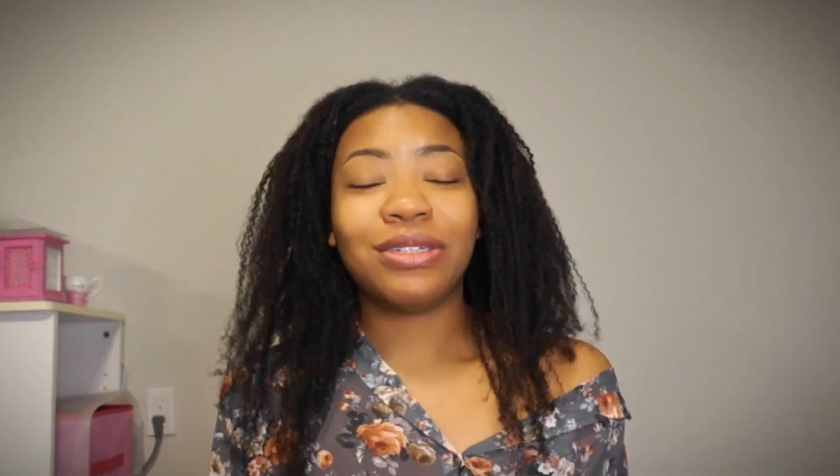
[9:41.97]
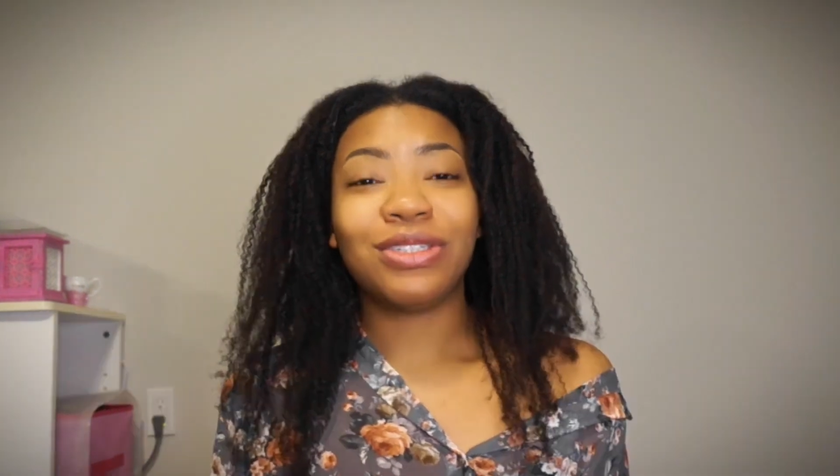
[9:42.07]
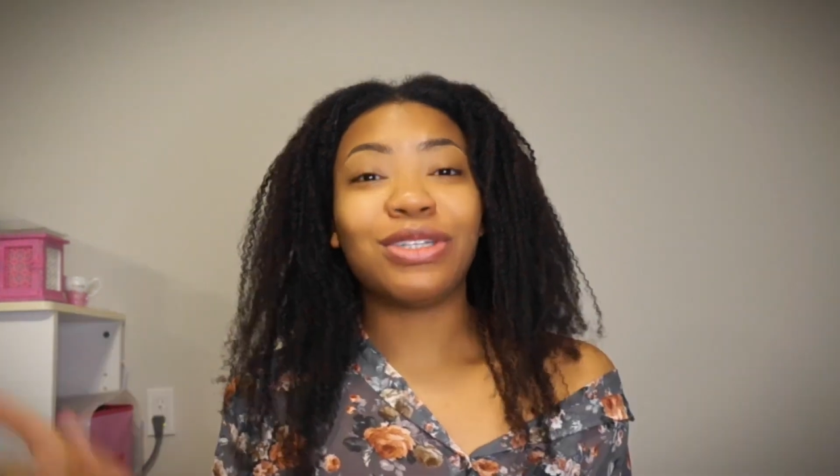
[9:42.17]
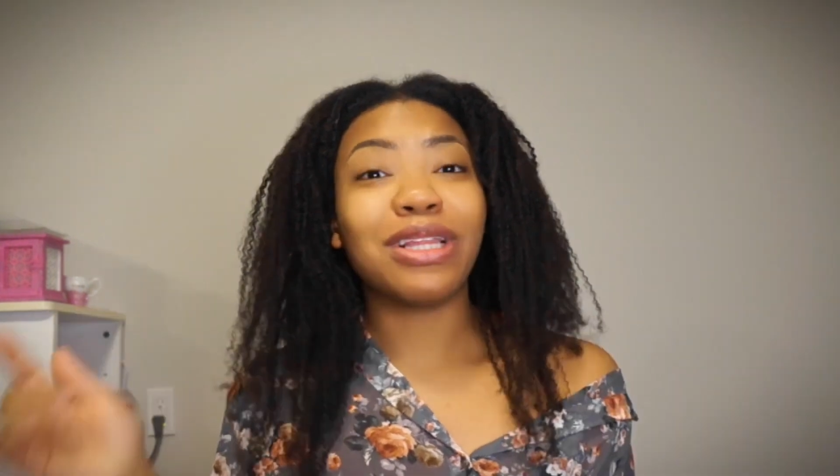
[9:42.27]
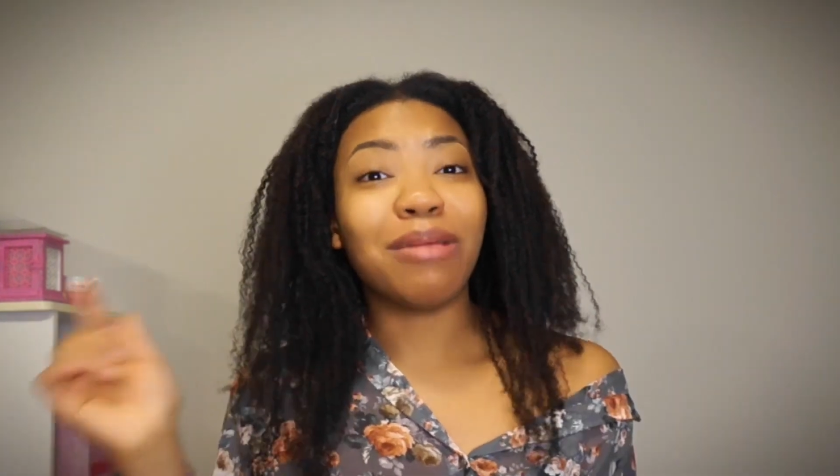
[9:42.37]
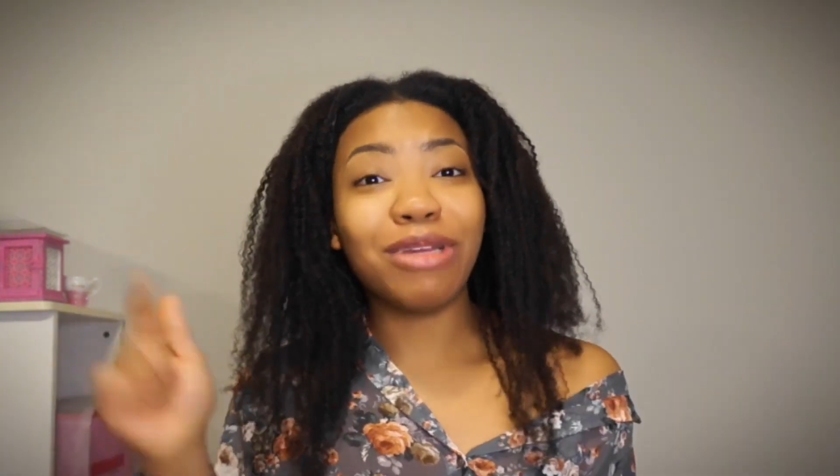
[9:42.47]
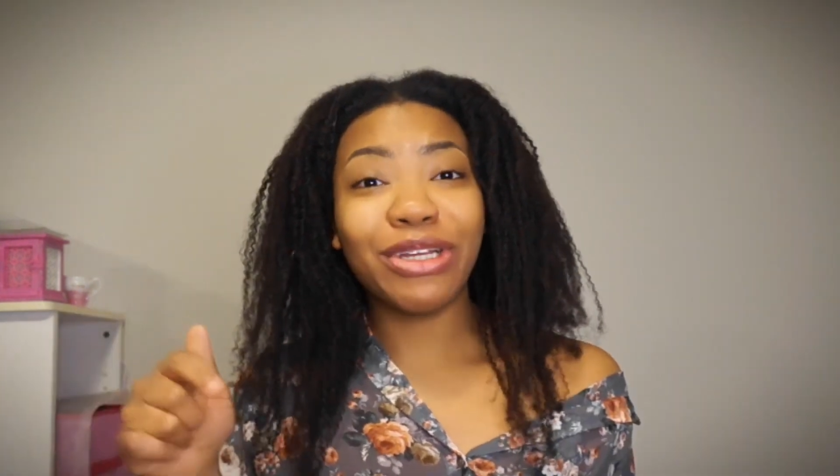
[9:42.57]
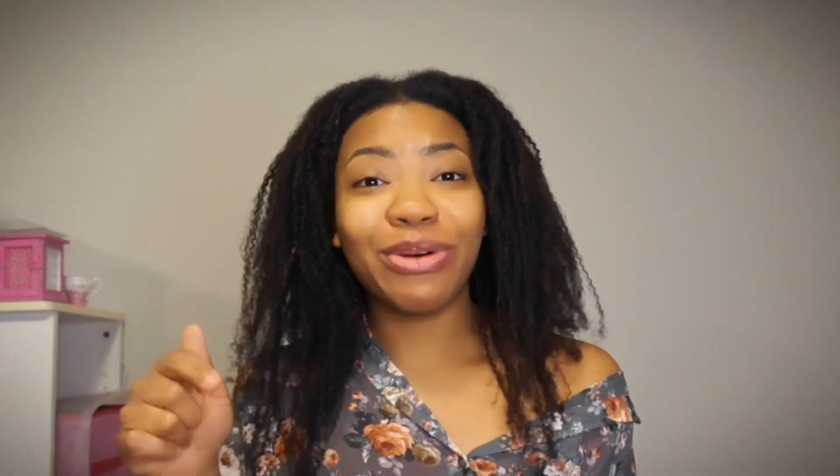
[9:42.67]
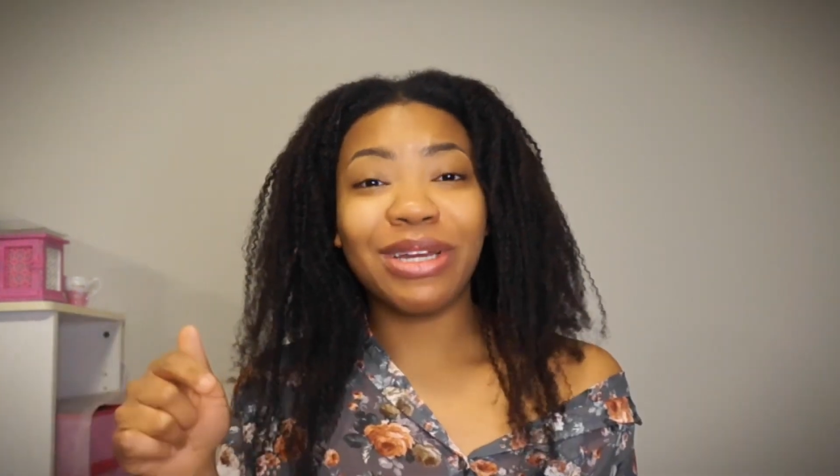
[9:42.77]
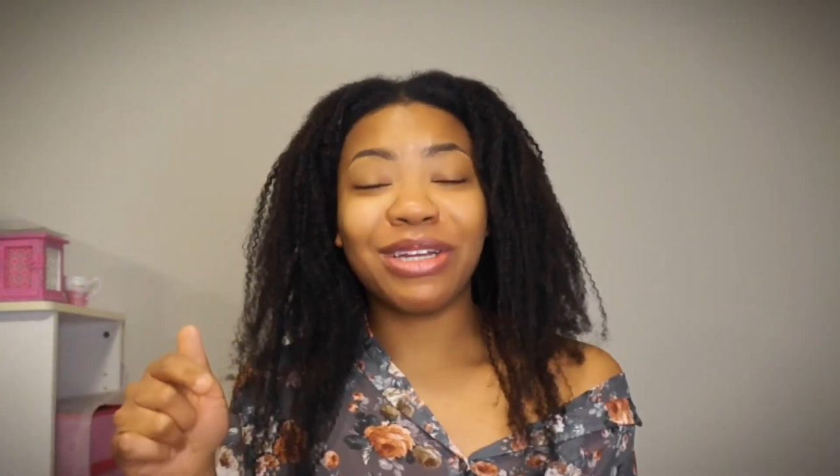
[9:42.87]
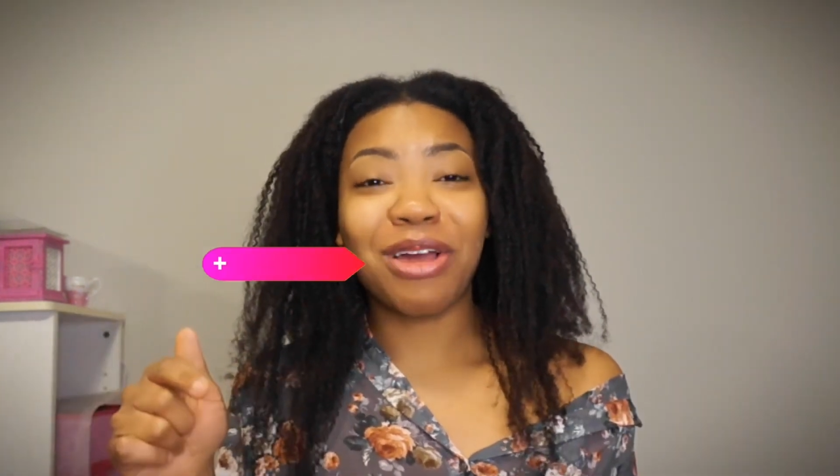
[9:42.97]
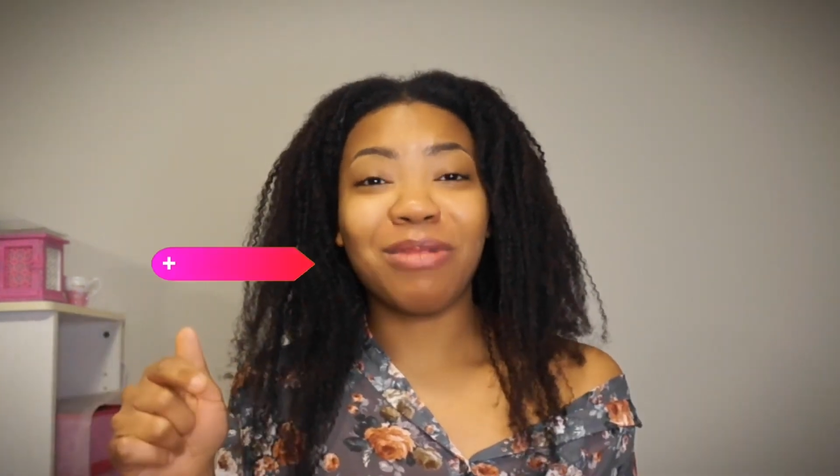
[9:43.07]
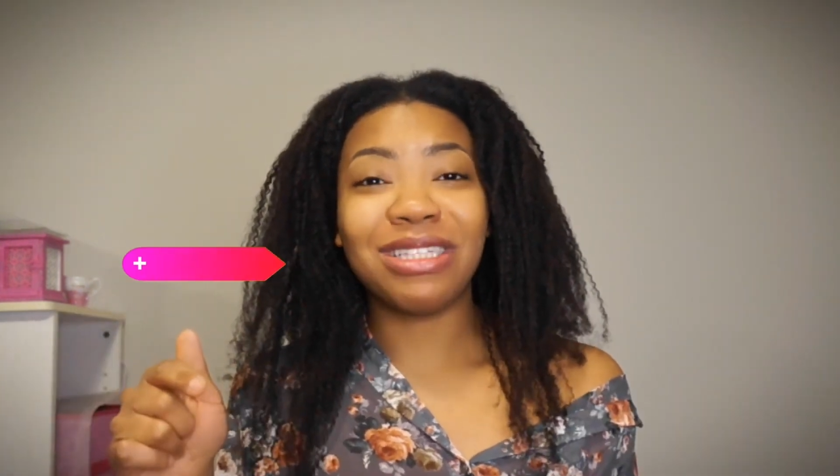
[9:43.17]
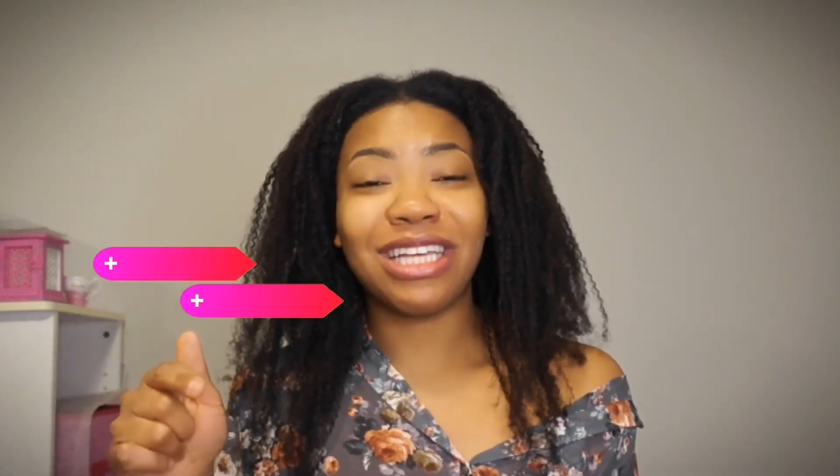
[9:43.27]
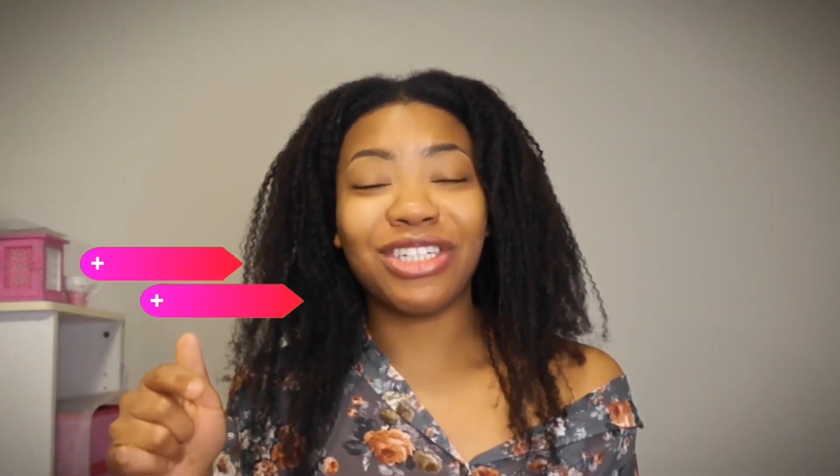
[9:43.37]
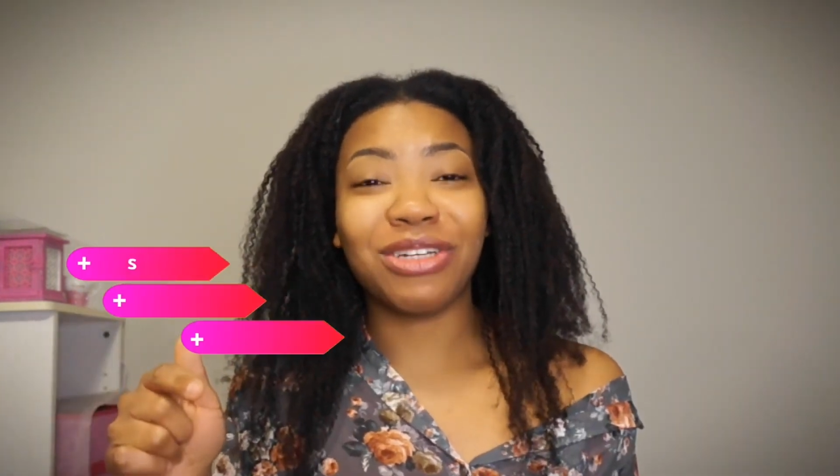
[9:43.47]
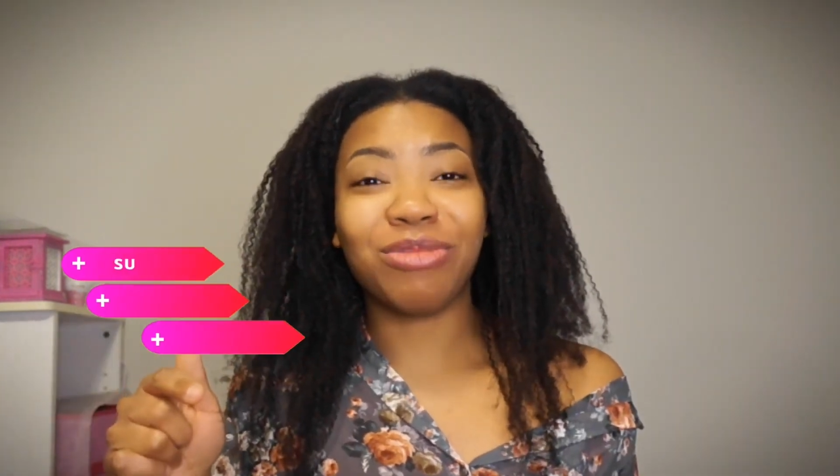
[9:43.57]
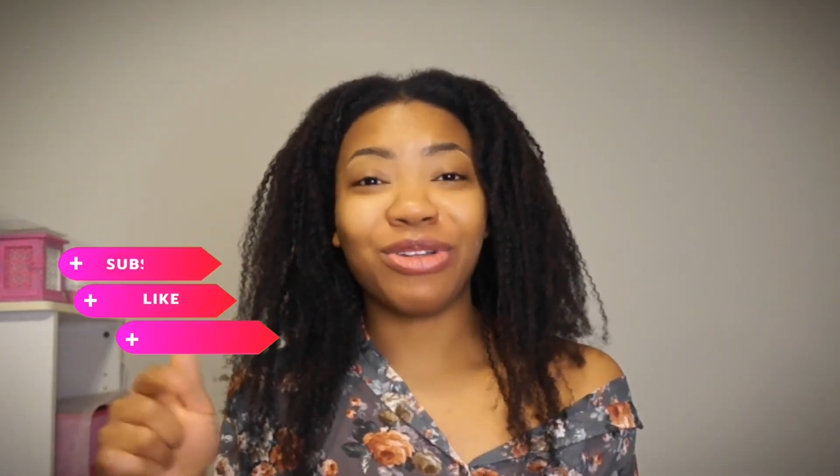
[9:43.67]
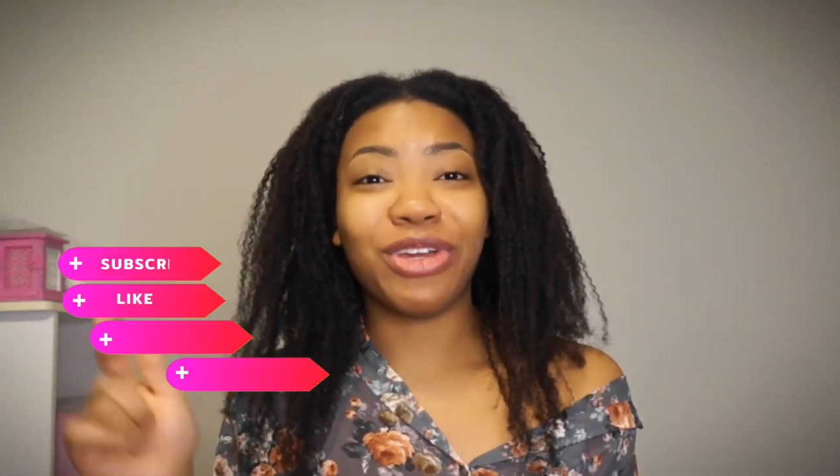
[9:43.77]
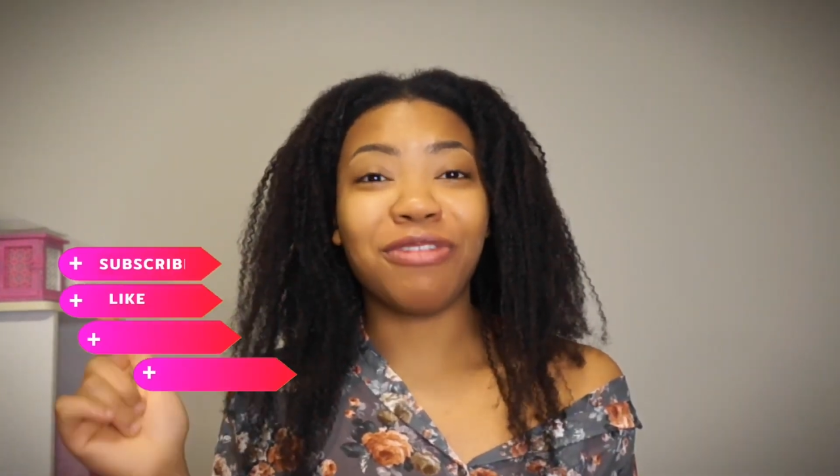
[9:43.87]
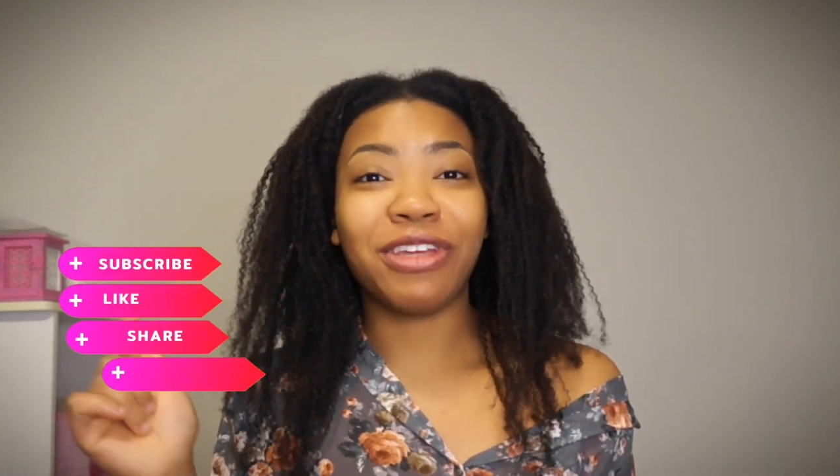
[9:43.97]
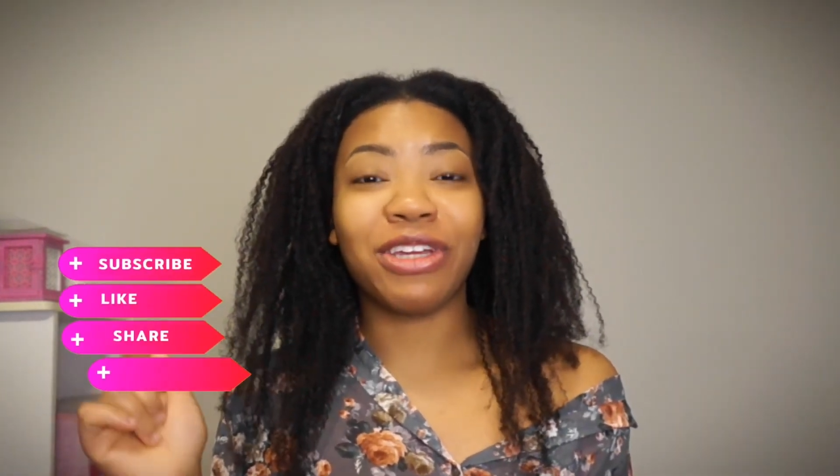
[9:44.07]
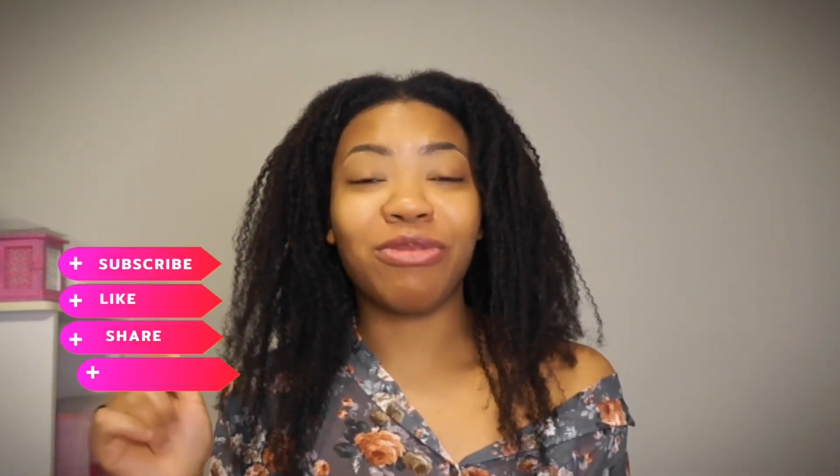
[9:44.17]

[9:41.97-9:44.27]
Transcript: So let me know in the comment section below if you can